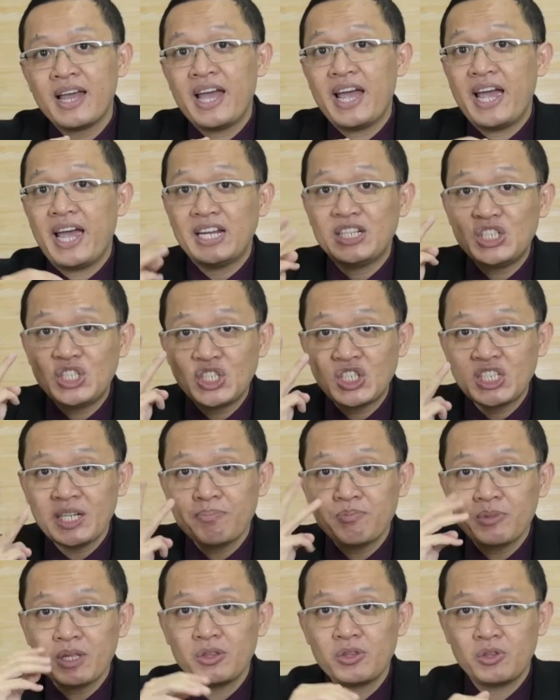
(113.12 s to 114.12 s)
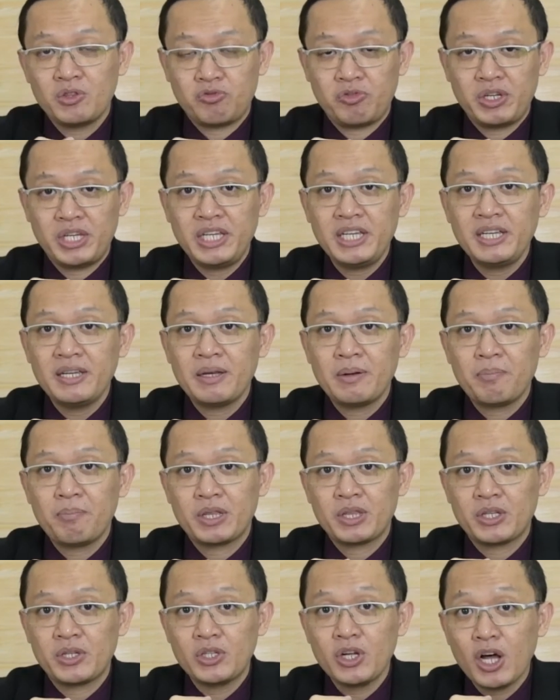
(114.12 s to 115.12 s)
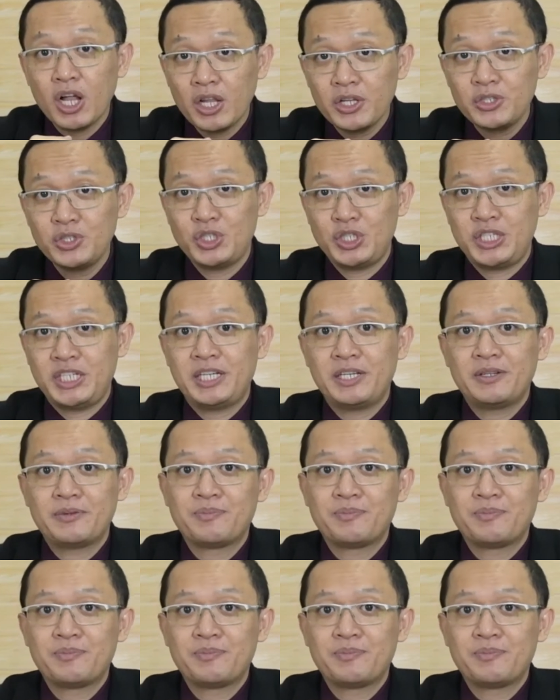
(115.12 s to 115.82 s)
And Chapter 3, Methodology.